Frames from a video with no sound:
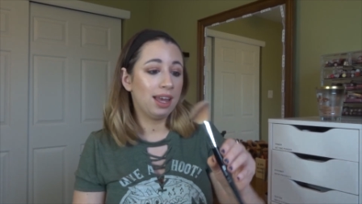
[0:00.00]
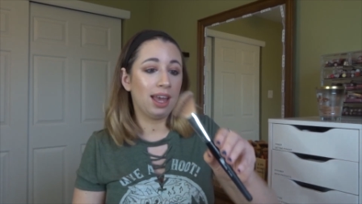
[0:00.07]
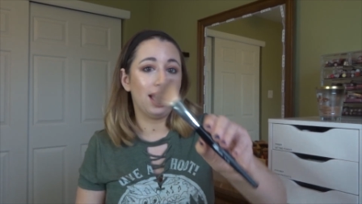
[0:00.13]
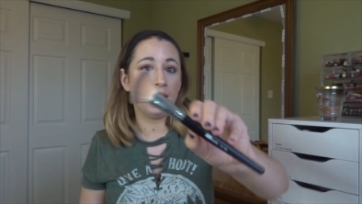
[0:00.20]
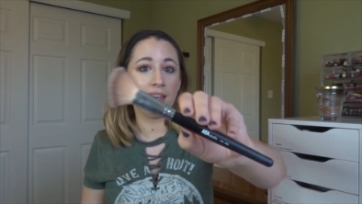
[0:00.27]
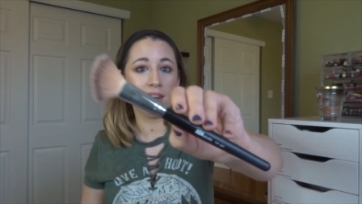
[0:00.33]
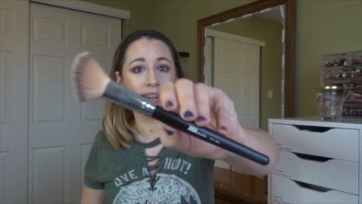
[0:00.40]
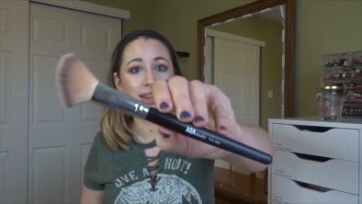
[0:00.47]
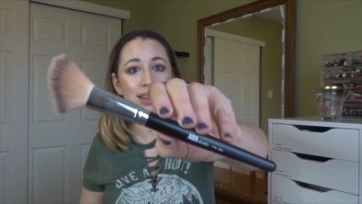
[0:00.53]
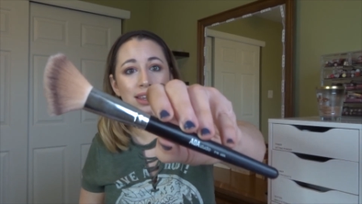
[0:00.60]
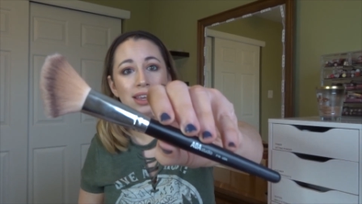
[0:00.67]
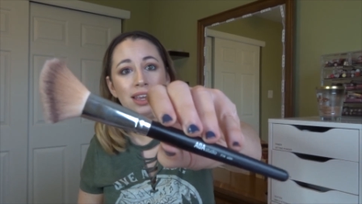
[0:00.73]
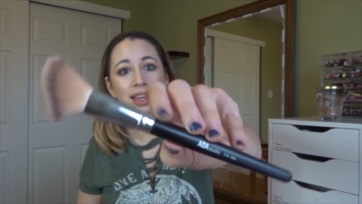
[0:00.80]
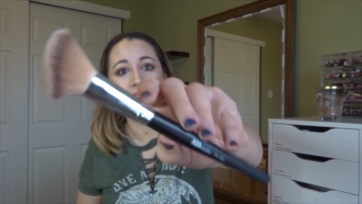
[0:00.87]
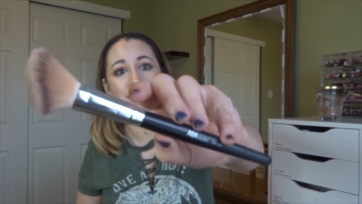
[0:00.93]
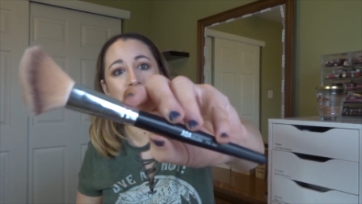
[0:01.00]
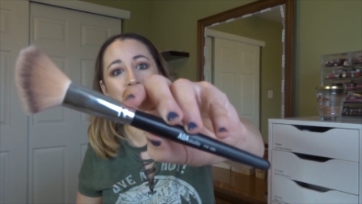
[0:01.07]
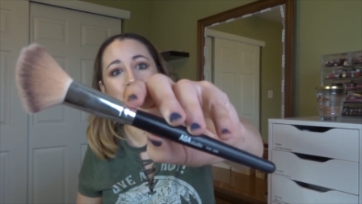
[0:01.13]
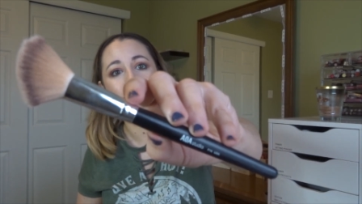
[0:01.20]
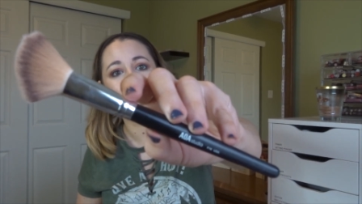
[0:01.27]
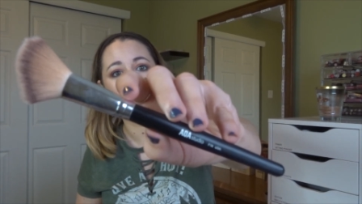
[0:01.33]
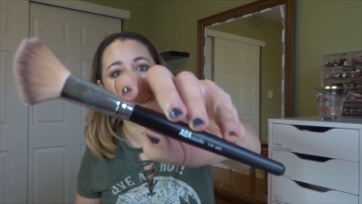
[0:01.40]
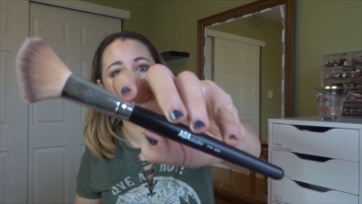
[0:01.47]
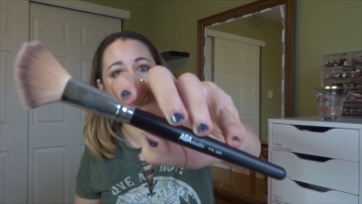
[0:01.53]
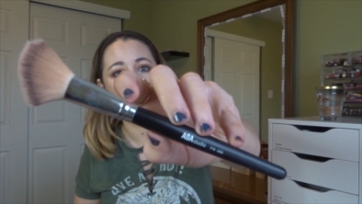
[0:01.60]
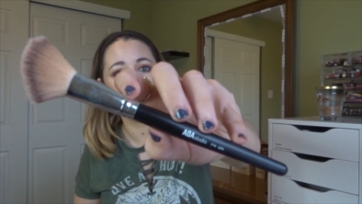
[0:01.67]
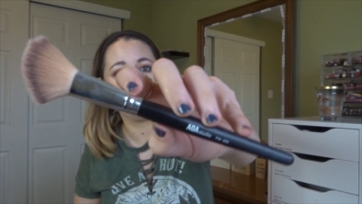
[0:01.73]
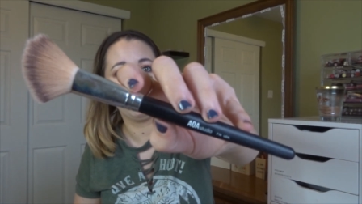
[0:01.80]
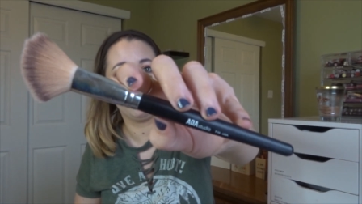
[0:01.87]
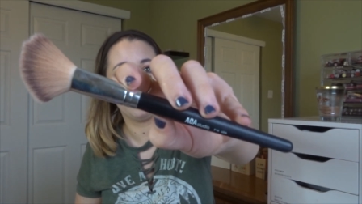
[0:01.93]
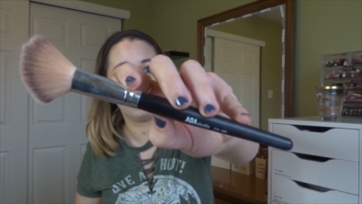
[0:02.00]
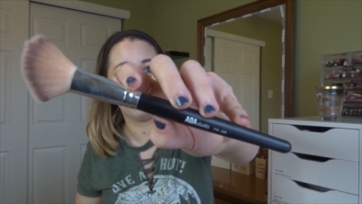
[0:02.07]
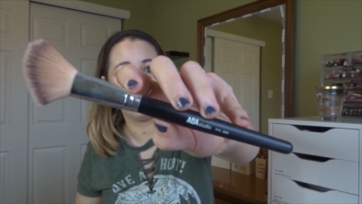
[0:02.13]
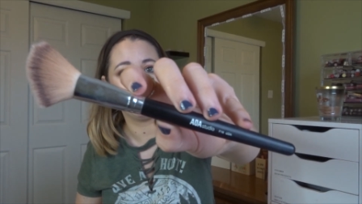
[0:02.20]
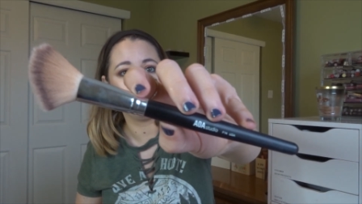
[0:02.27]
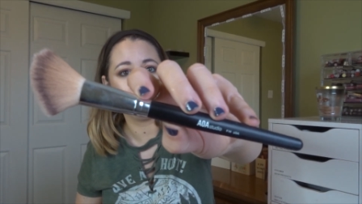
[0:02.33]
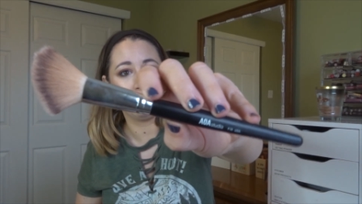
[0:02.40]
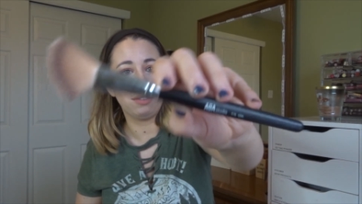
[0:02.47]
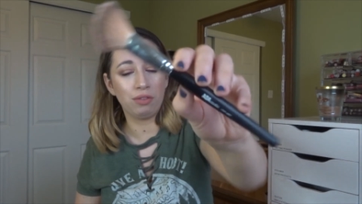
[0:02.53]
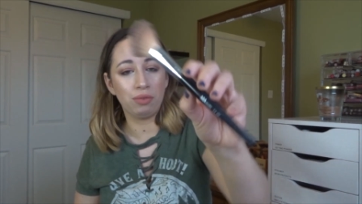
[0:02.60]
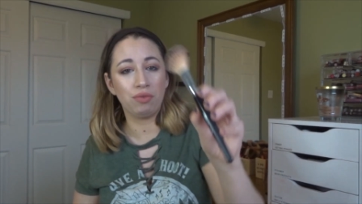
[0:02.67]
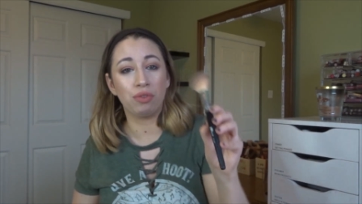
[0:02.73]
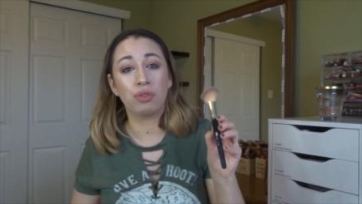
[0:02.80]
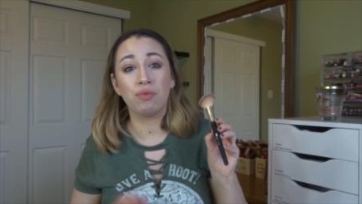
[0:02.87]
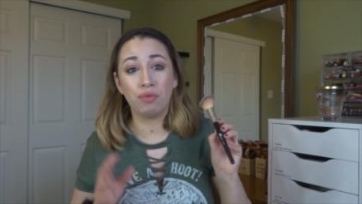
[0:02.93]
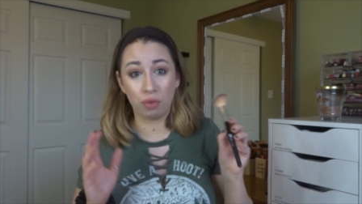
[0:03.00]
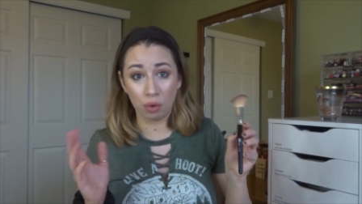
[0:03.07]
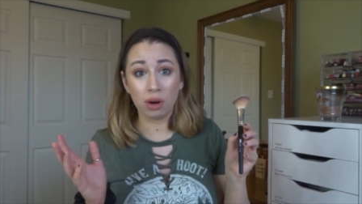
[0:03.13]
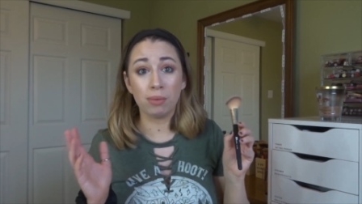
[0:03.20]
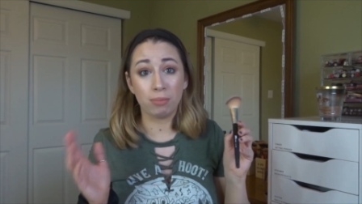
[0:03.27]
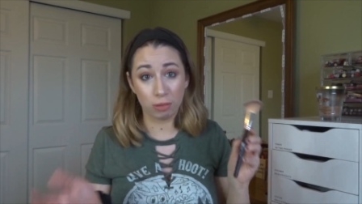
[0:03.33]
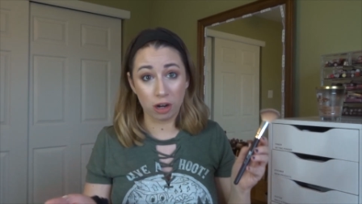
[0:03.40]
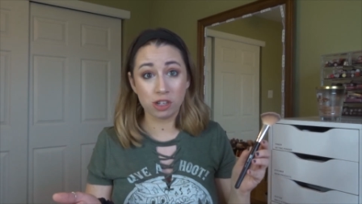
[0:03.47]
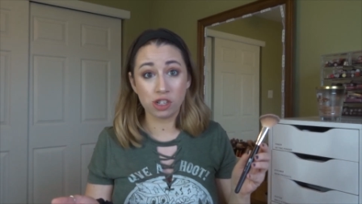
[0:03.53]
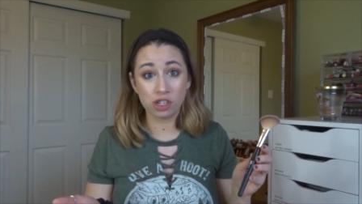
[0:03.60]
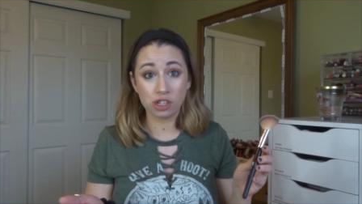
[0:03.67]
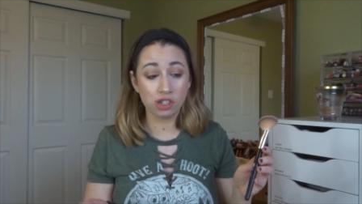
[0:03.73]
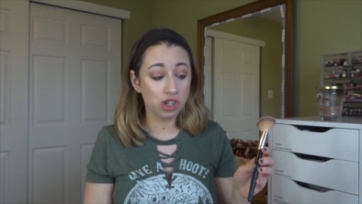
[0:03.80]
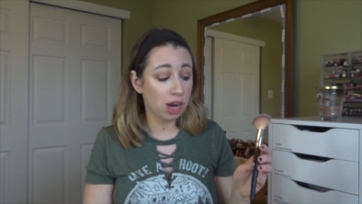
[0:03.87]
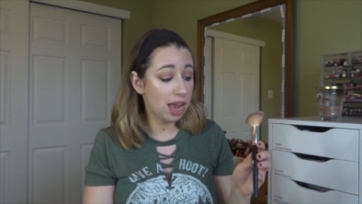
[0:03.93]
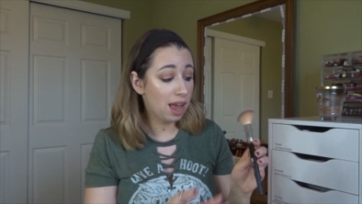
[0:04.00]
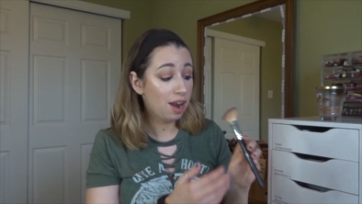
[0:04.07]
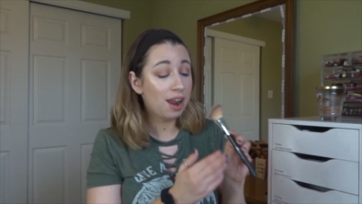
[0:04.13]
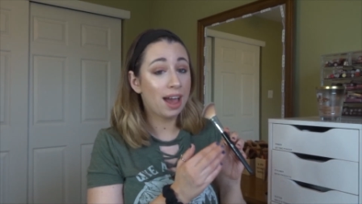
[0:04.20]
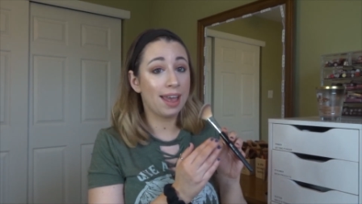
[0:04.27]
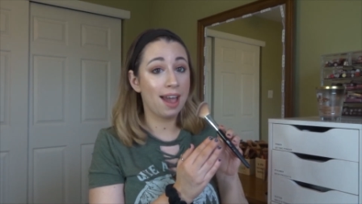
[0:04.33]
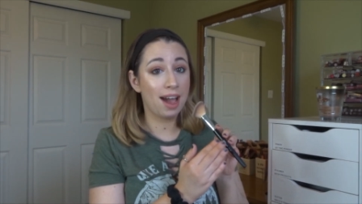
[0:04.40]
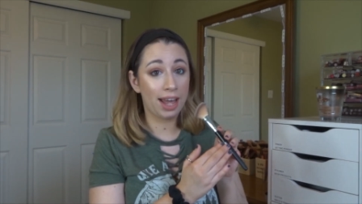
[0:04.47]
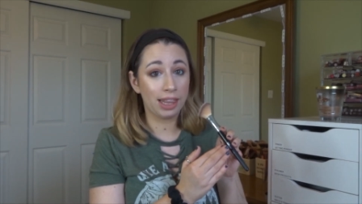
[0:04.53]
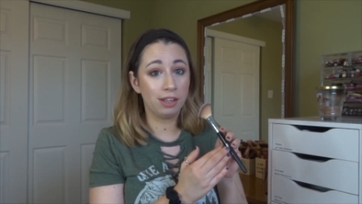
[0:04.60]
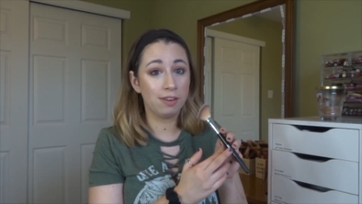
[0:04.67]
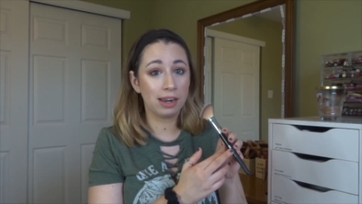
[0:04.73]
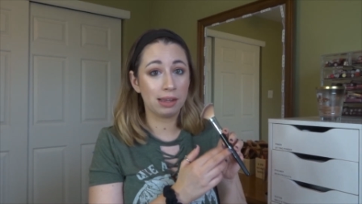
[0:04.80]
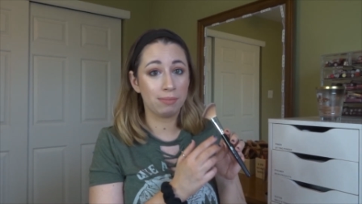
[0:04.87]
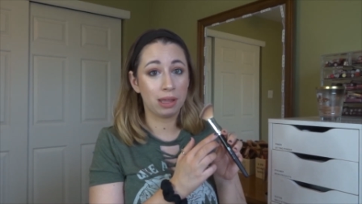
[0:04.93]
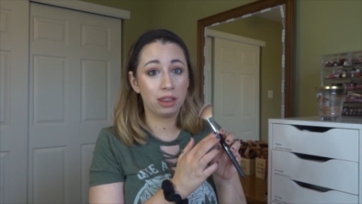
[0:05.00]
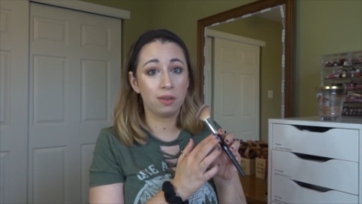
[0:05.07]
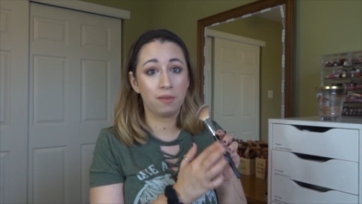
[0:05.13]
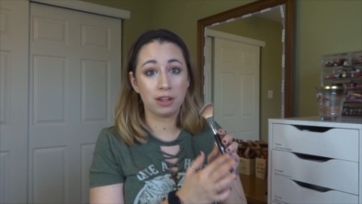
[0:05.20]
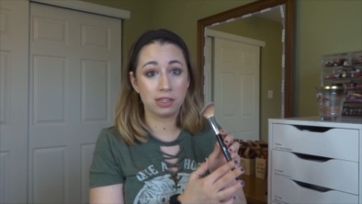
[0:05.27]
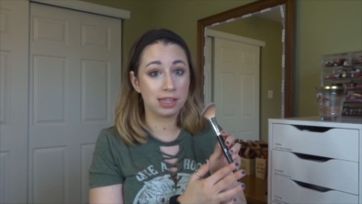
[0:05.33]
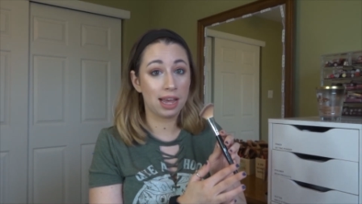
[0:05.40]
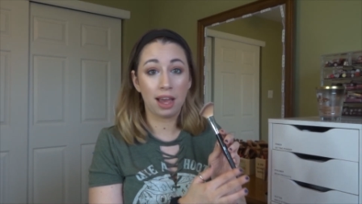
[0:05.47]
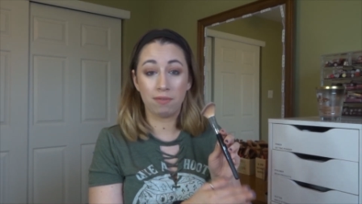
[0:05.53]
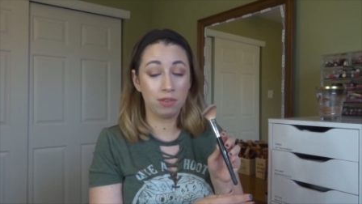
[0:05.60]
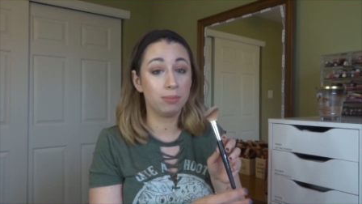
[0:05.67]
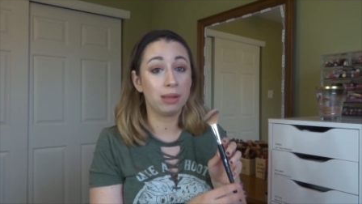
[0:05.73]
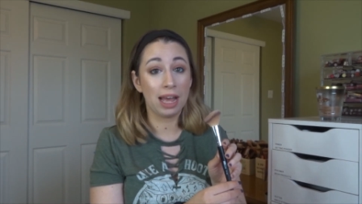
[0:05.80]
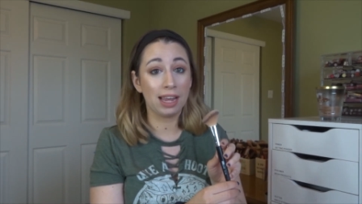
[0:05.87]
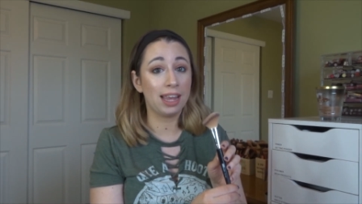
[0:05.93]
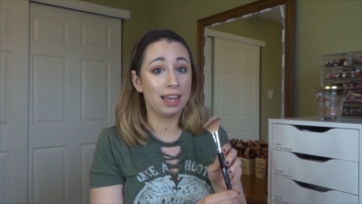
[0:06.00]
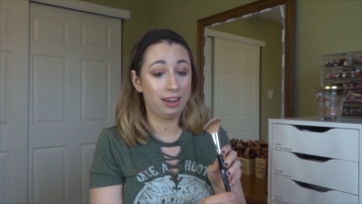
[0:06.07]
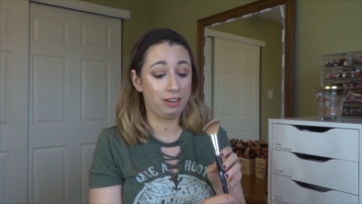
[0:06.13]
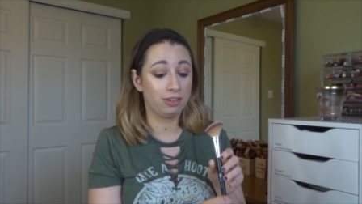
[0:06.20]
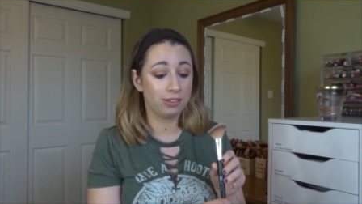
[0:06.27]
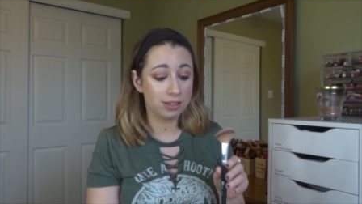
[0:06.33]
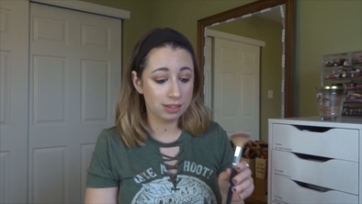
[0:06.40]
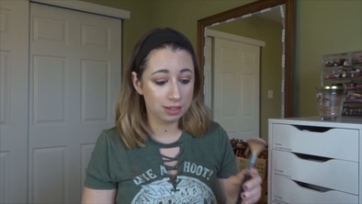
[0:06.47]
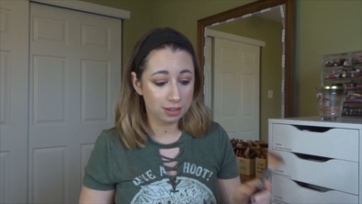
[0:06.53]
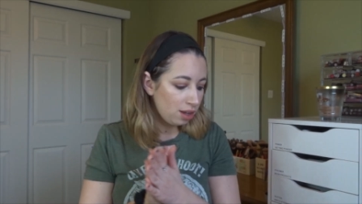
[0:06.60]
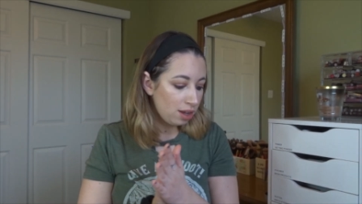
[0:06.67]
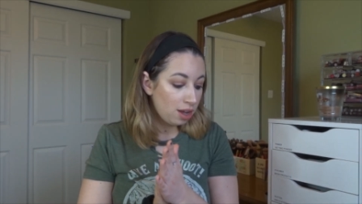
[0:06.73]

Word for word: and if you're ever shopping from them and looking for brushes to try out, I highly recommend the ones that have the black handles.